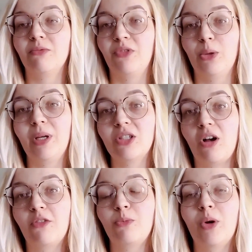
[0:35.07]
viewing
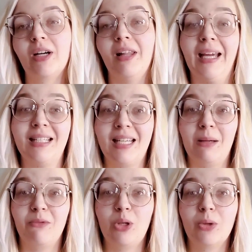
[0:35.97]
software like
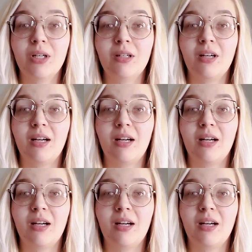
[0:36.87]
TeamViewer.